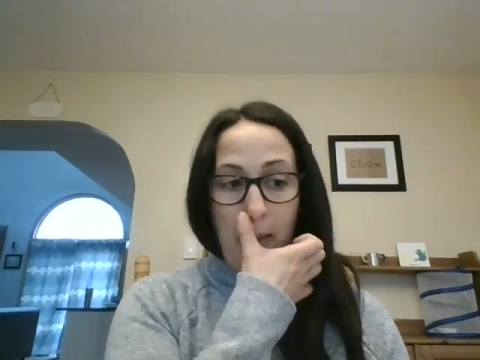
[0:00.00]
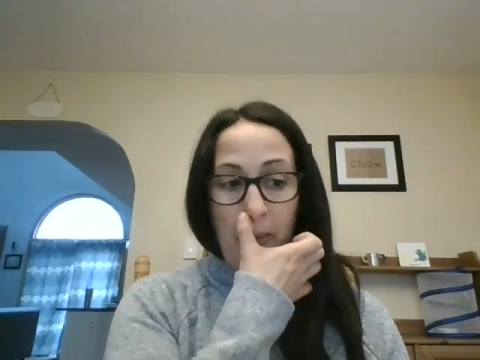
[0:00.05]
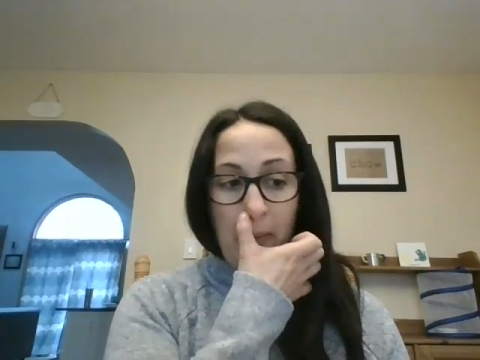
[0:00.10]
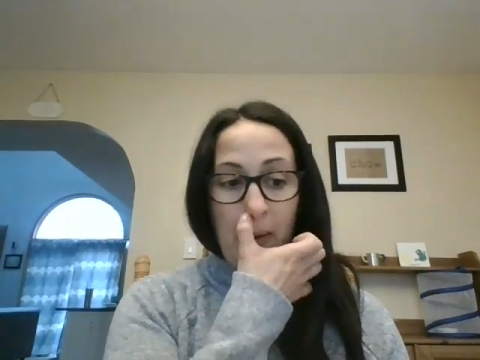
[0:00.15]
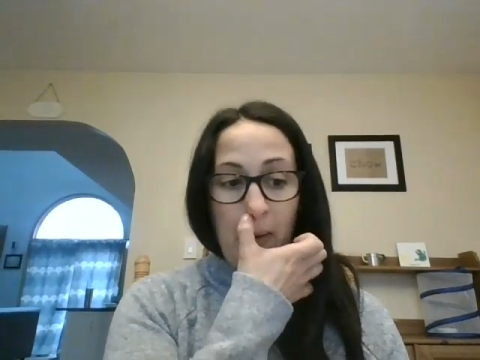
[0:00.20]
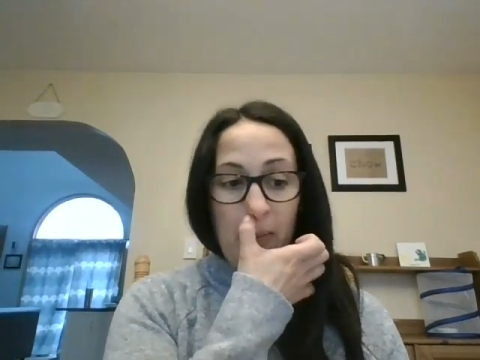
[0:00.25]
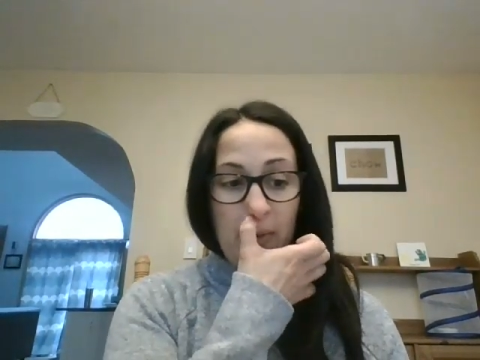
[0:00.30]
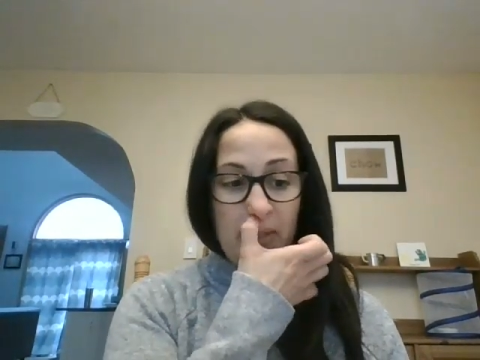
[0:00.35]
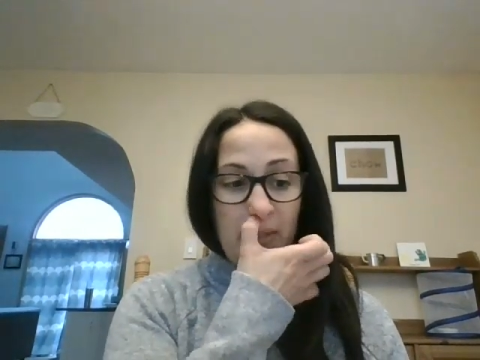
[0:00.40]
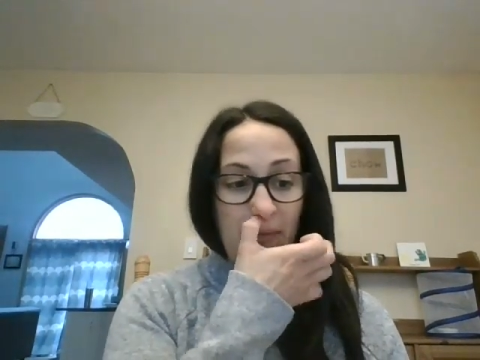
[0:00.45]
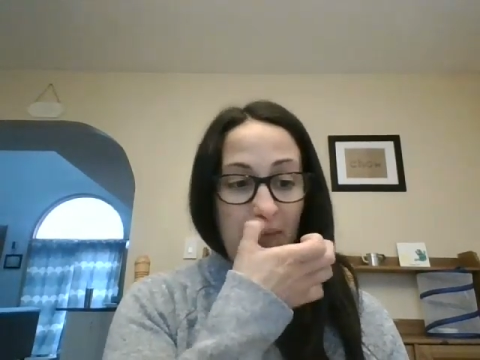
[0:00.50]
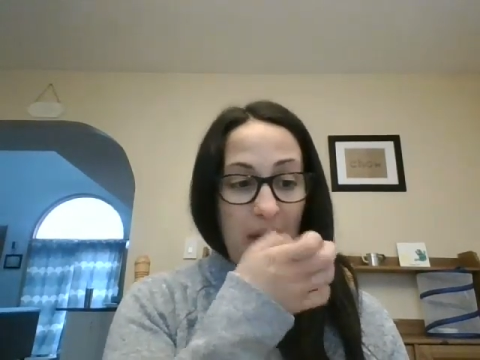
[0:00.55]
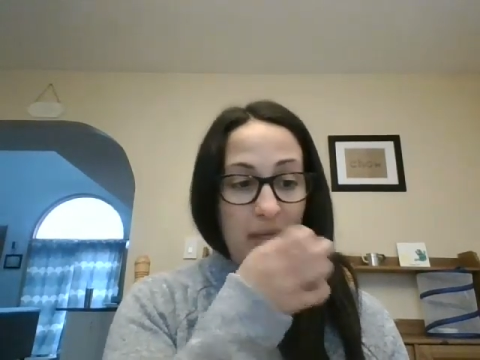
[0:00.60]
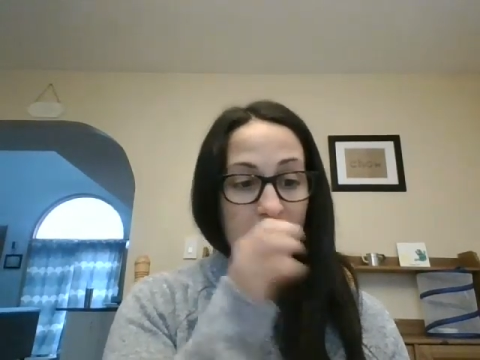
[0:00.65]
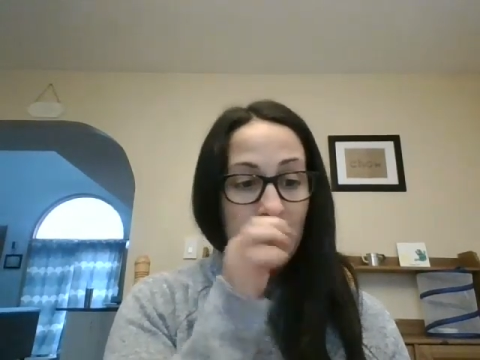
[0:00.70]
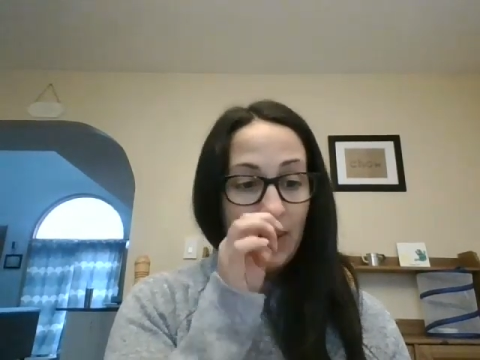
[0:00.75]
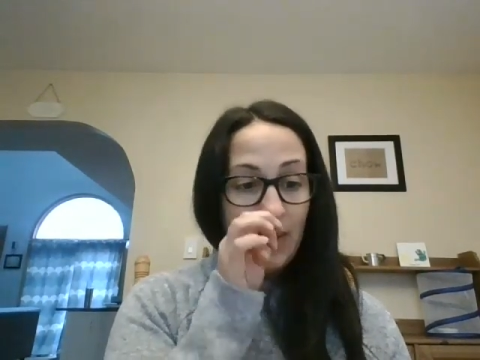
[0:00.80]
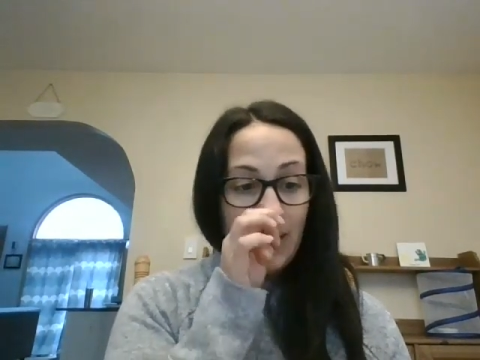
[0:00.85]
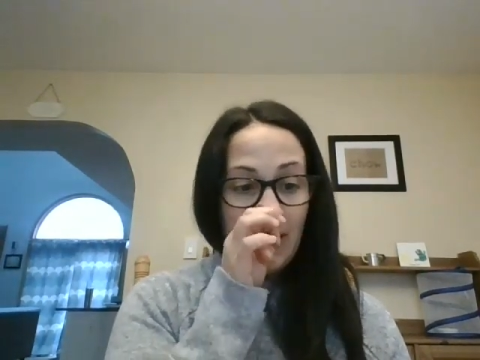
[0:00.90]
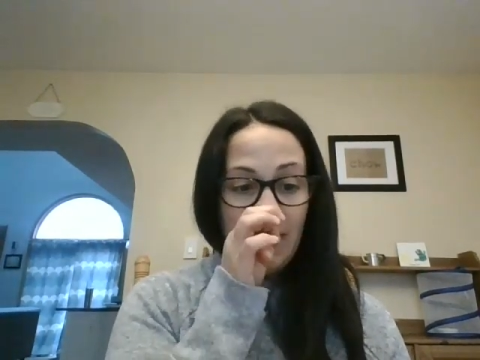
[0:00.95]
There was a
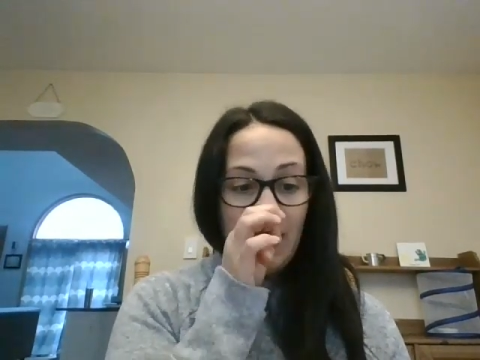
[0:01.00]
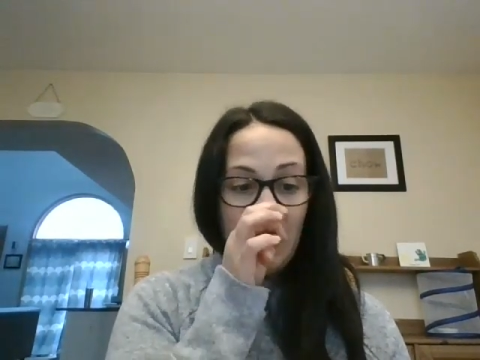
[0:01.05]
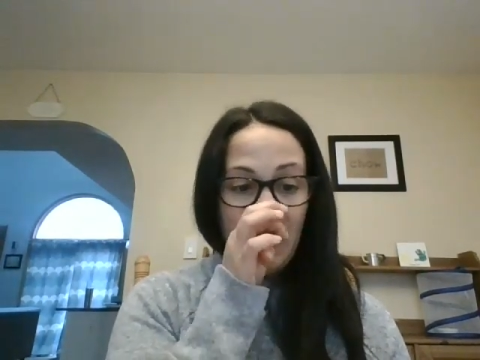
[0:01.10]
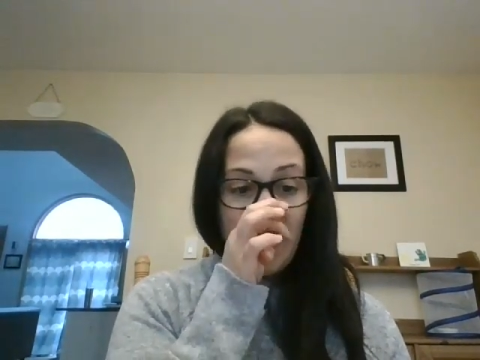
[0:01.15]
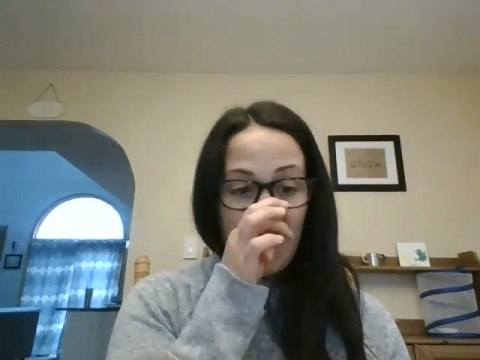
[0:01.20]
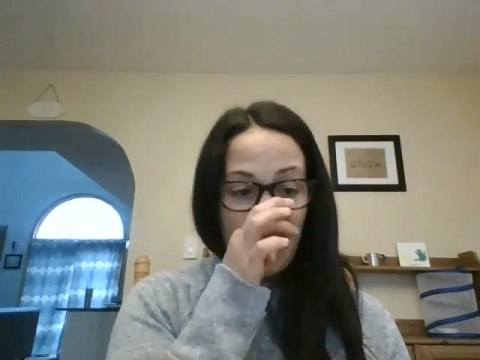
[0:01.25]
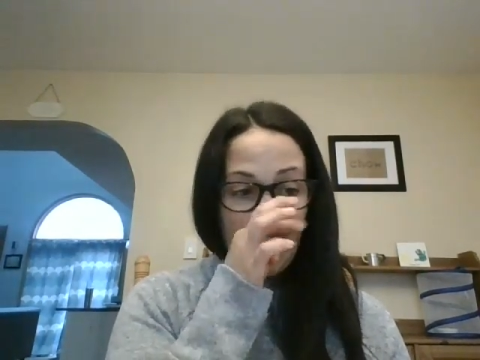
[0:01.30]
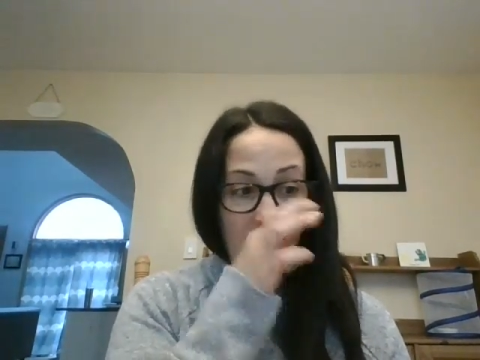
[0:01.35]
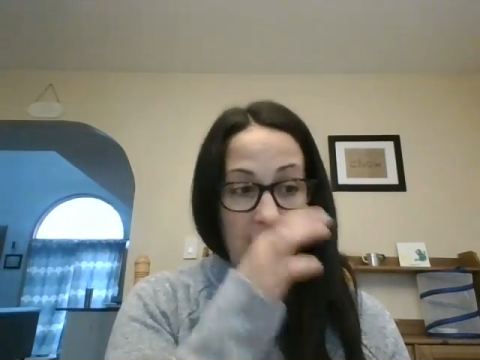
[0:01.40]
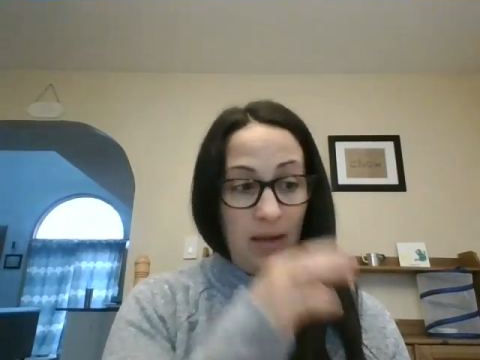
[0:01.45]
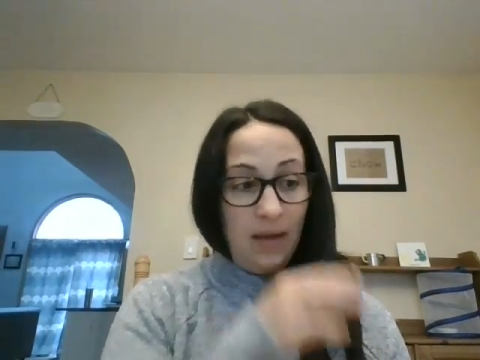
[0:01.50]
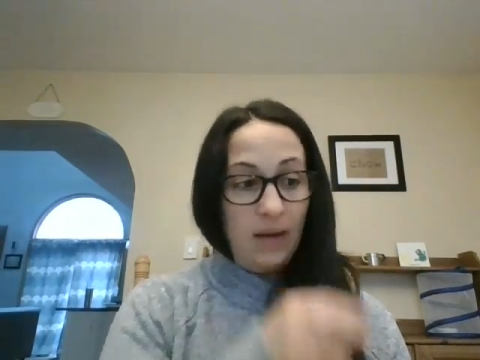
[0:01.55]
rustling in the thicket.